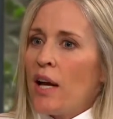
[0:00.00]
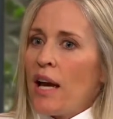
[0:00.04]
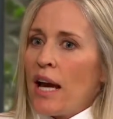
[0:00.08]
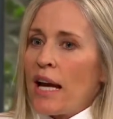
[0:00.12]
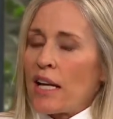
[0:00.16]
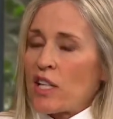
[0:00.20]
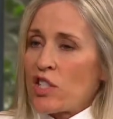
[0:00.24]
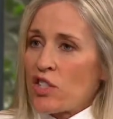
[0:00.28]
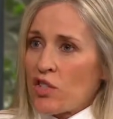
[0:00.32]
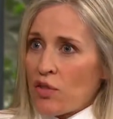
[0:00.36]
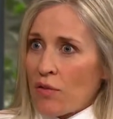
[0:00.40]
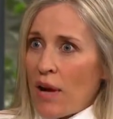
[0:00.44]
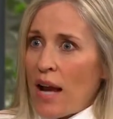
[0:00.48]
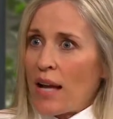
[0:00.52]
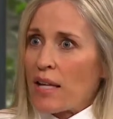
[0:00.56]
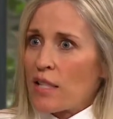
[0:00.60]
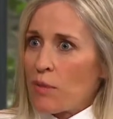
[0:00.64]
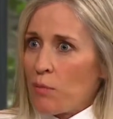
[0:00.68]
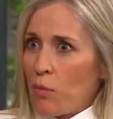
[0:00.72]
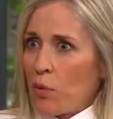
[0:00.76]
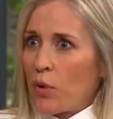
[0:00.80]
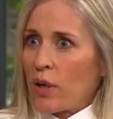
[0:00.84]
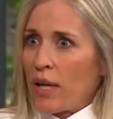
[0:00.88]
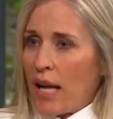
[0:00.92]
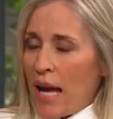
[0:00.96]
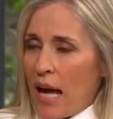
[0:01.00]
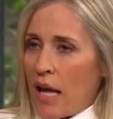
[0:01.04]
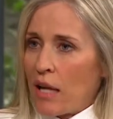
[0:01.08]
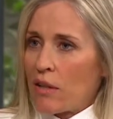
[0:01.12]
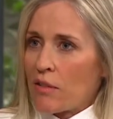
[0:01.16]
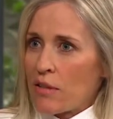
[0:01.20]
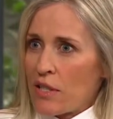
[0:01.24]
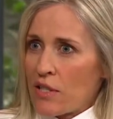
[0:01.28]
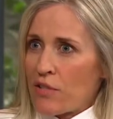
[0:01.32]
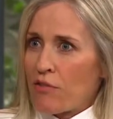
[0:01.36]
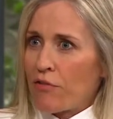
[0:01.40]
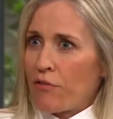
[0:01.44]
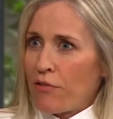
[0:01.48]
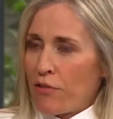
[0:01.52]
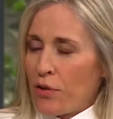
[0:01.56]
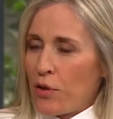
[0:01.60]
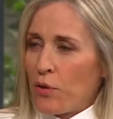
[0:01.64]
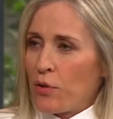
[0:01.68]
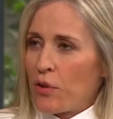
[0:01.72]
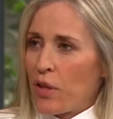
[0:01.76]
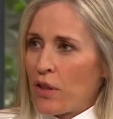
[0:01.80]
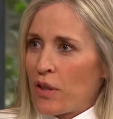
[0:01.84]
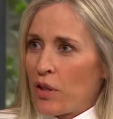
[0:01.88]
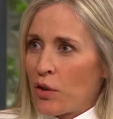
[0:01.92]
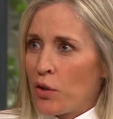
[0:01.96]
extracts more calories from
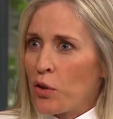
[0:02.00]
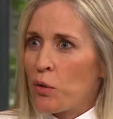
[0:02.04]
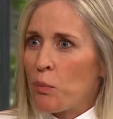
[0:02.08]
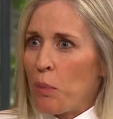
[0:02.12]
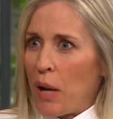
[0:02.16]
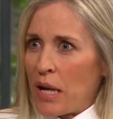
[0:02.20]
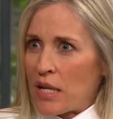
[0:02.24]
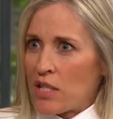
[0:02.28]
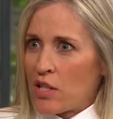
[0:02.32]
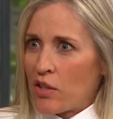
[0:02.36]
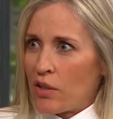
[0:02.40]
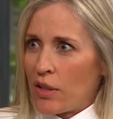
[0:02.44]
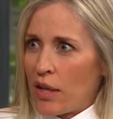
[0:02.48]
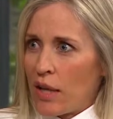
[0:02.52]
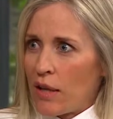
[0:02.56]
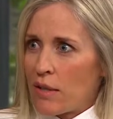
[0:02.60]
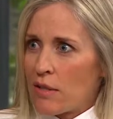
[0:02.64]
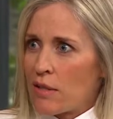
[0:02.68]
food than the good bacteria.